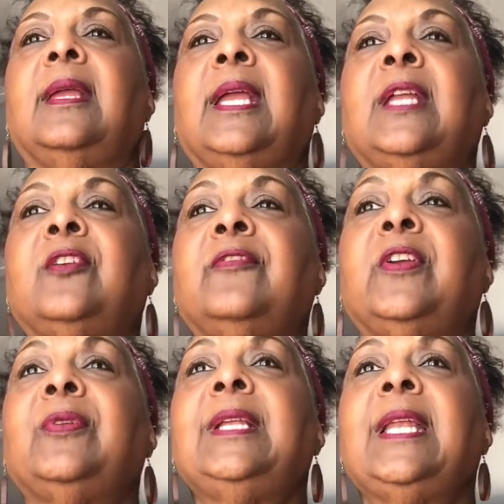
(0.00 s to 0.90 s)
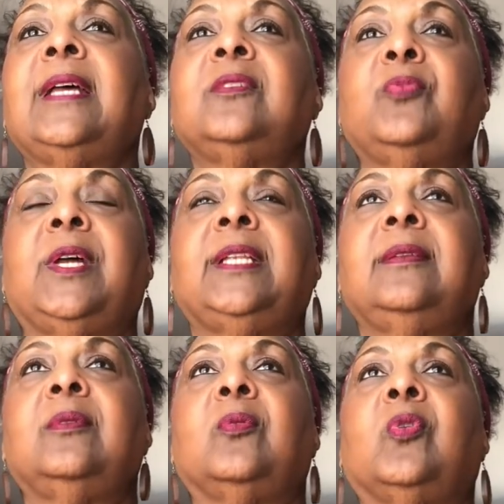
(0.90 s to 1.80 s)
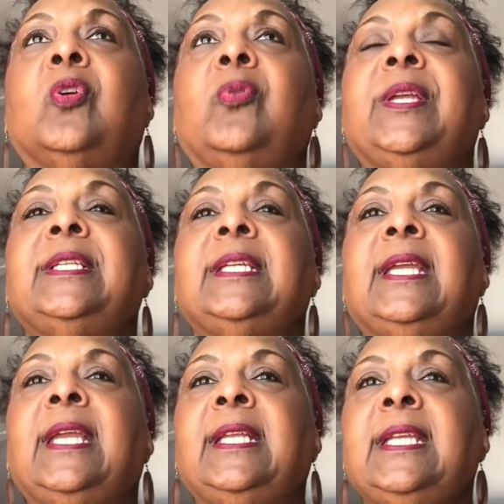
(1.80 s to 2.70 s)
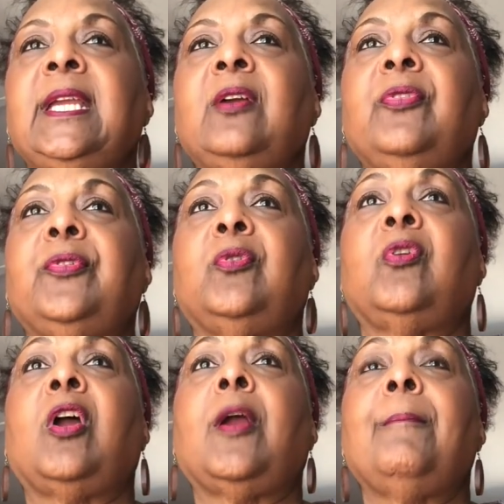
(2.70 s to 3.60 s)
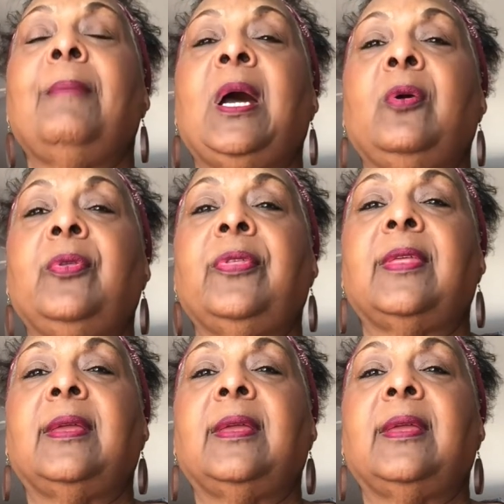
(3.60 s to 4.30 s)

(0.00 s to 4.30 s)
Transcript: And our very last one, we're going to inhale through our mouth